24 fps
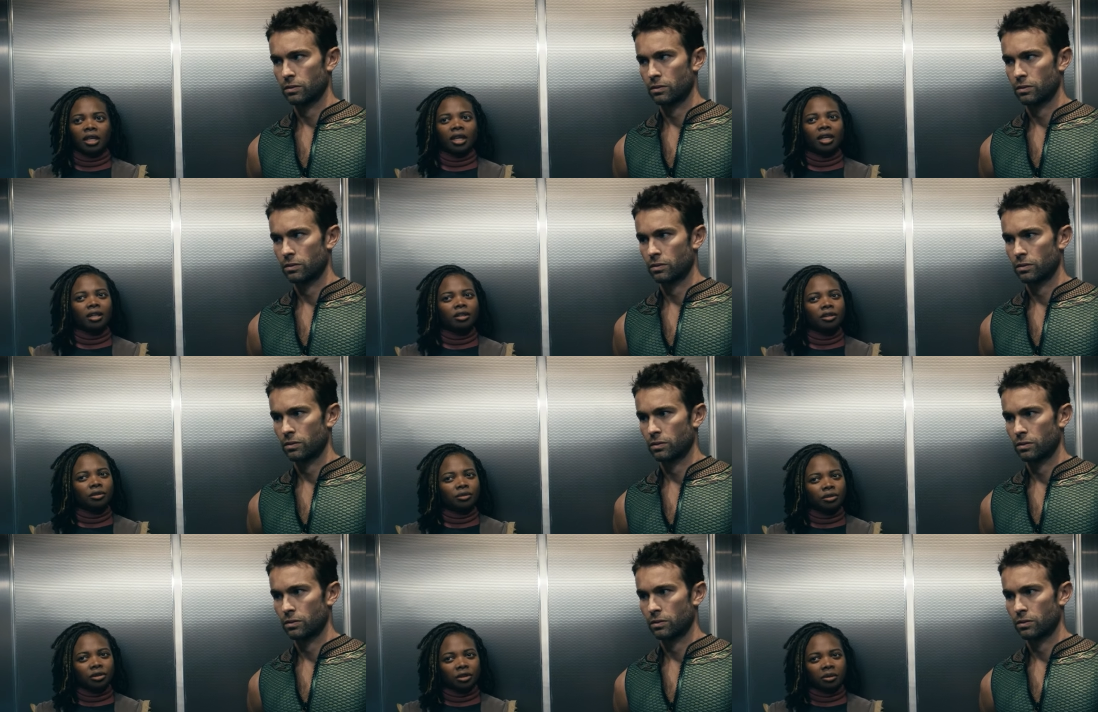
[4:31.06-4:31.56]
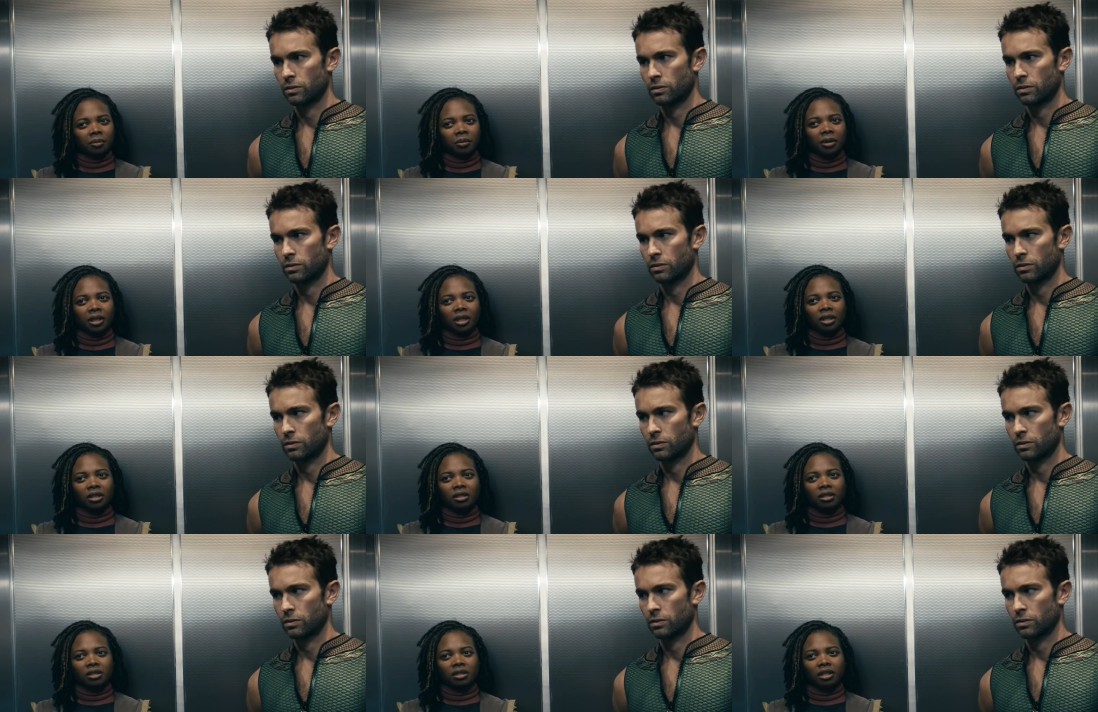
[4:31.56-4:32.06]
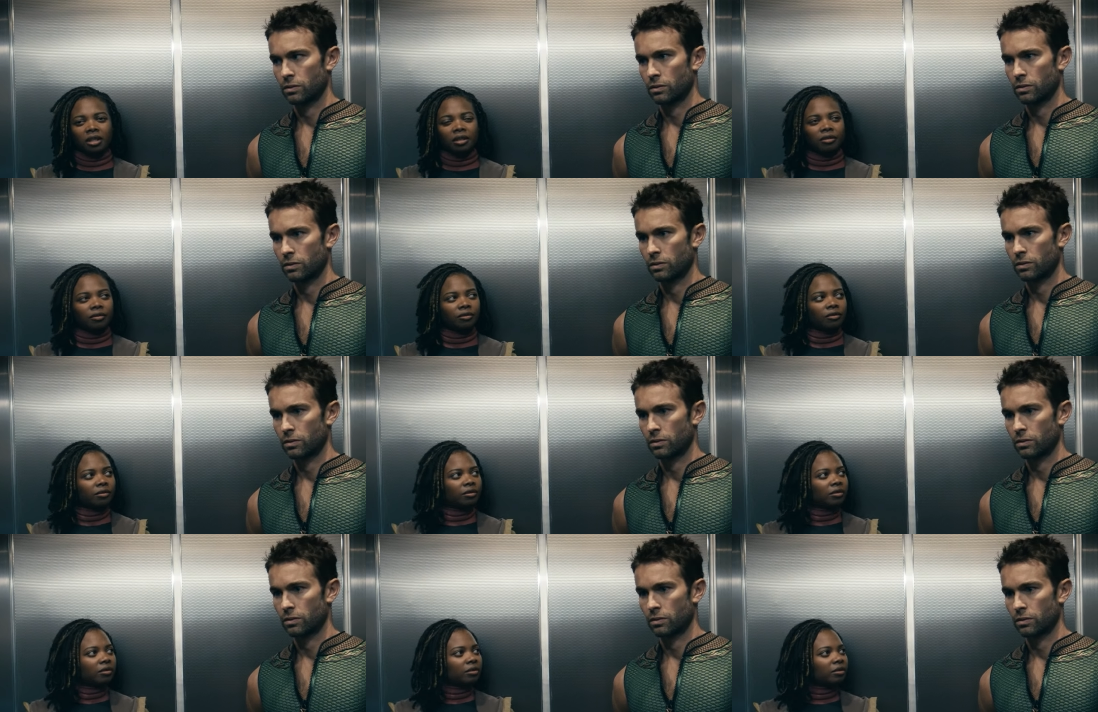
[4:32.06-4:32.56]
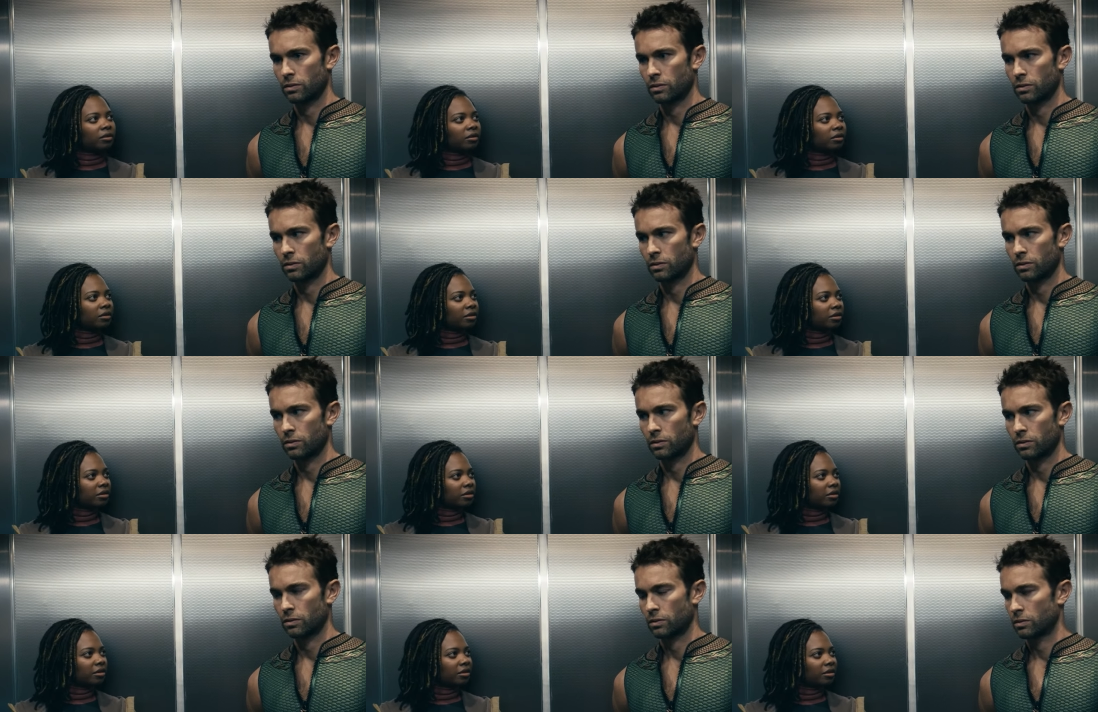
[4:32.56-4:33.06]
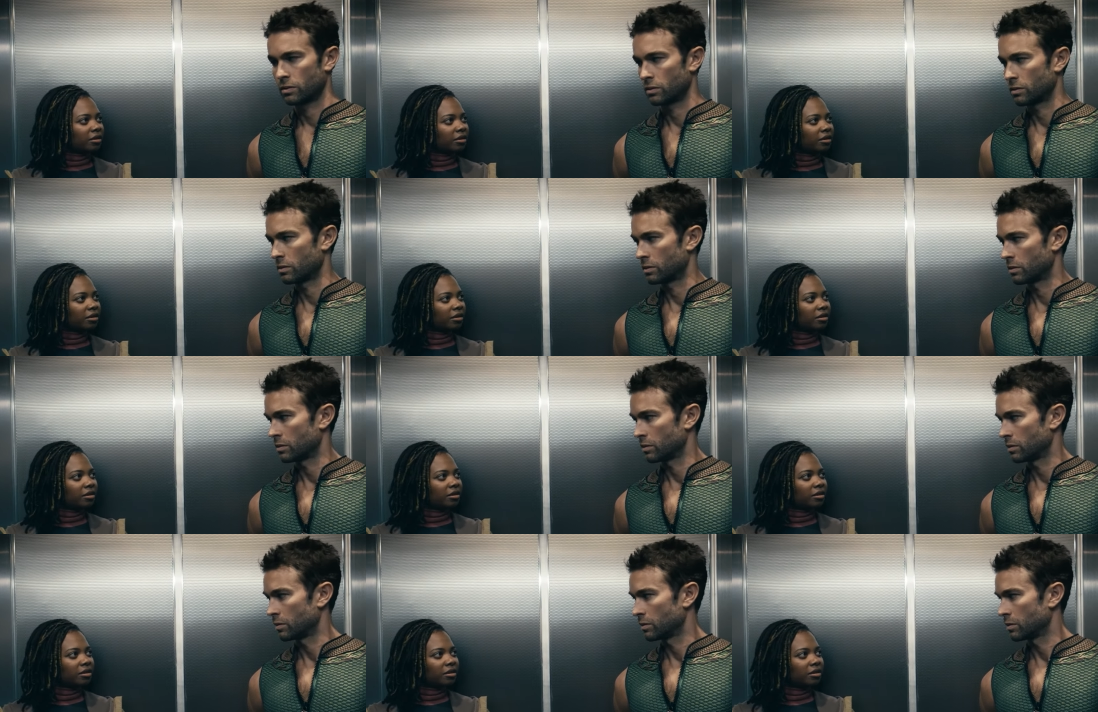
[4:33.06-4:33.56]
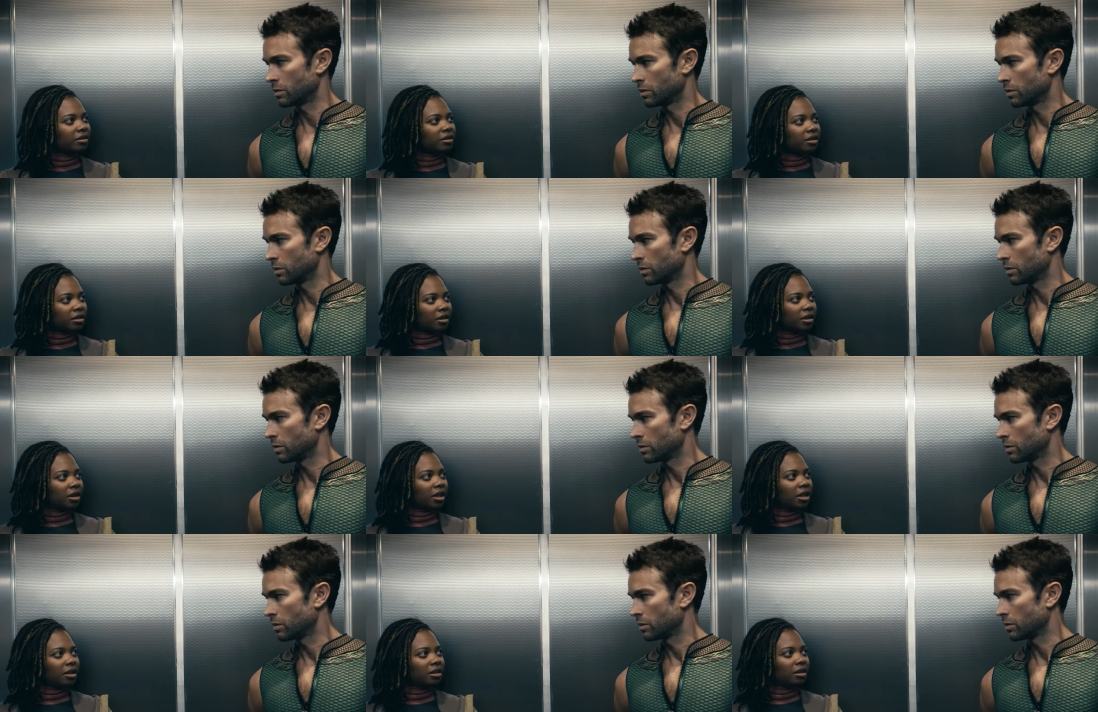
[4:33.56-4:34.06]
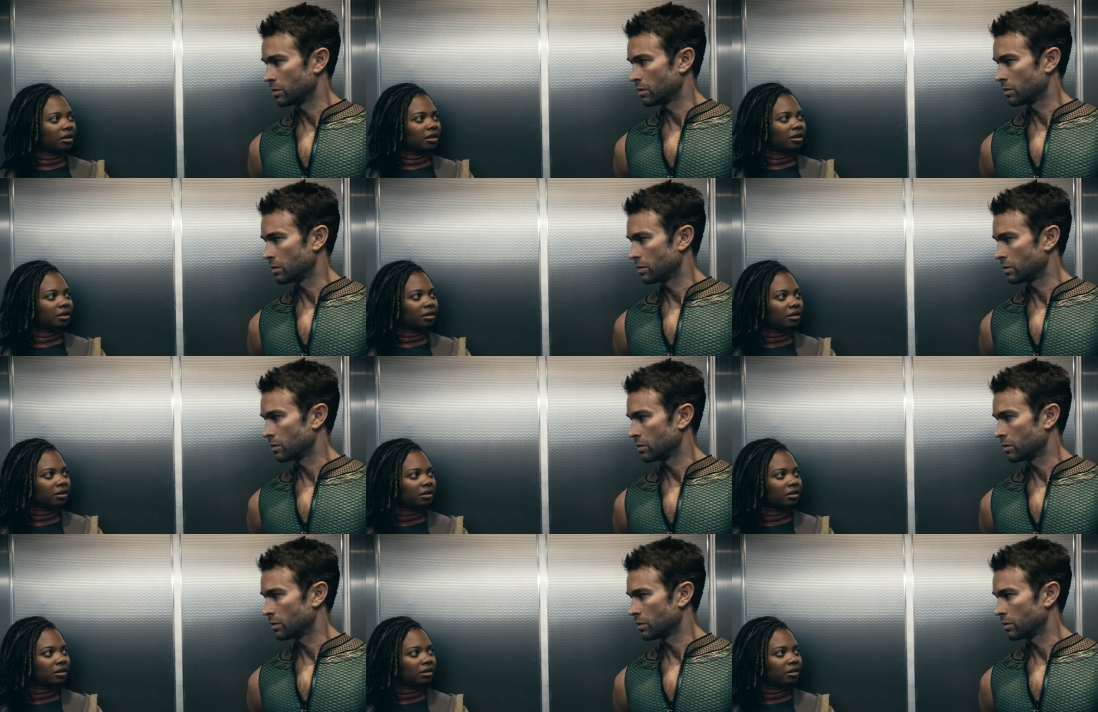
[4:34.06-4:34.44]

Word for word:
Speaker 1: And you should be at the save. It's a good idea.